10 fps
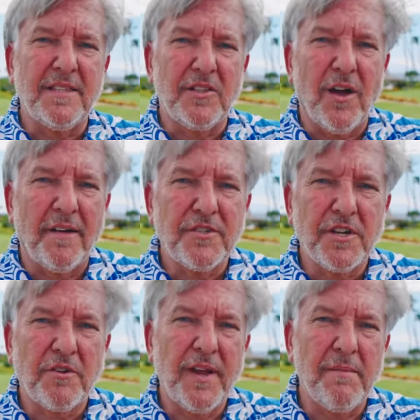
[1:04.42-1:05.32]
the lofts to
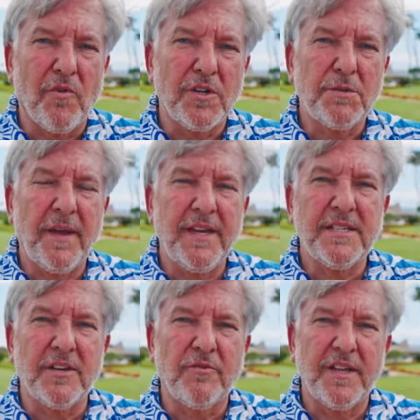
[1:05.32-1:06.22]
create more space
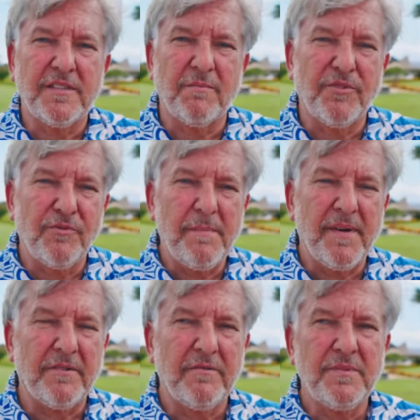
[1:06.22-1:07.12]
and create some three
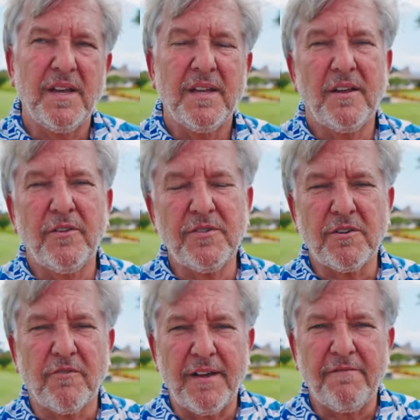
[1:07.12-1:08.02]
bedrooms. Now those are
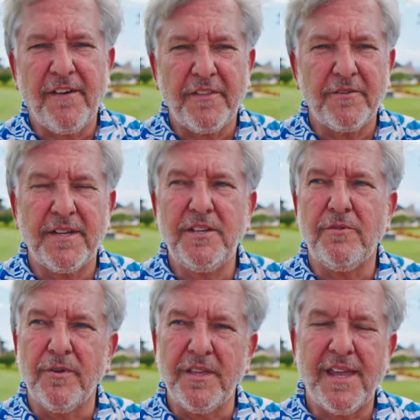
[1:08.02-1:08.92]
grandfathered in, you
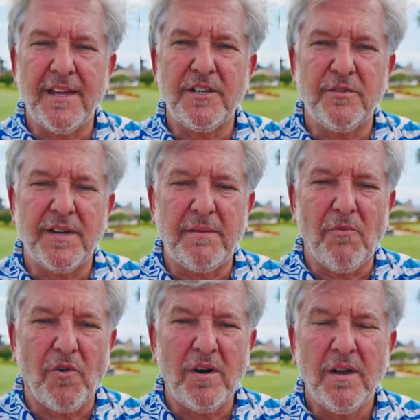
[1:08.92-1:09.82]
really can't do it
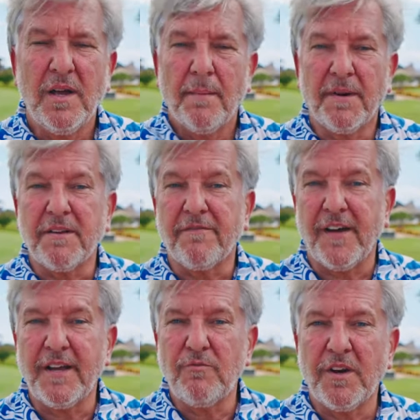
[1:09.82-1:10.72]
anymore, but to
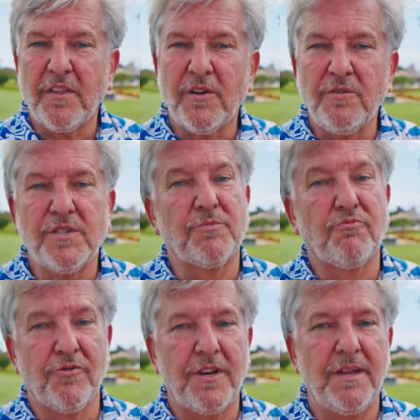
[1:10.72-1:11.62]
find one of those is pretty